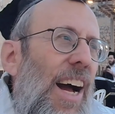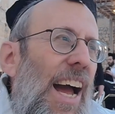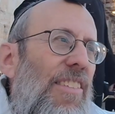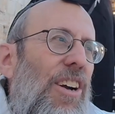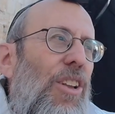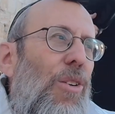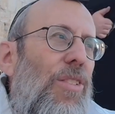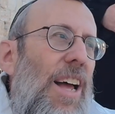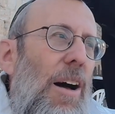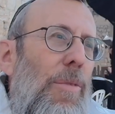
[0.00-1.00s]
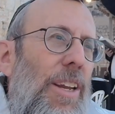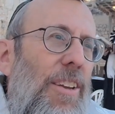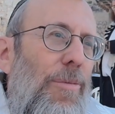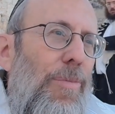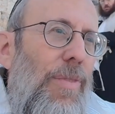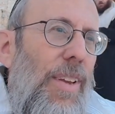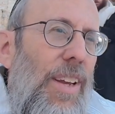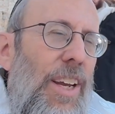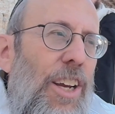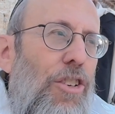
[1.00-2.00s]
I have a close talmid.
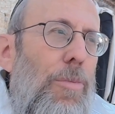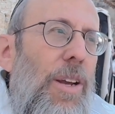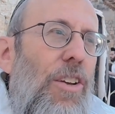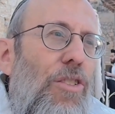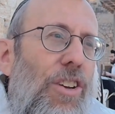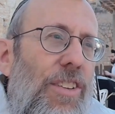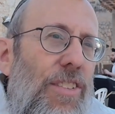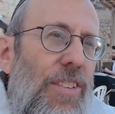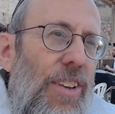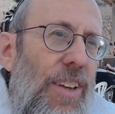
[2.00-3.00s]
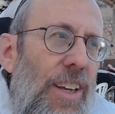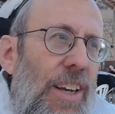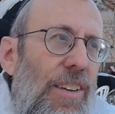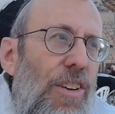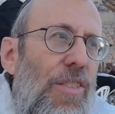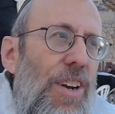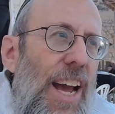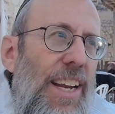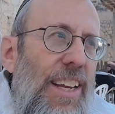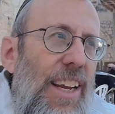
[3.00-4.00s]
It should be gesund. He's over
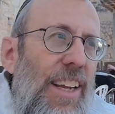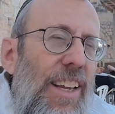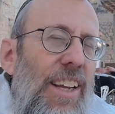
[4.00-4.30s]
ninety.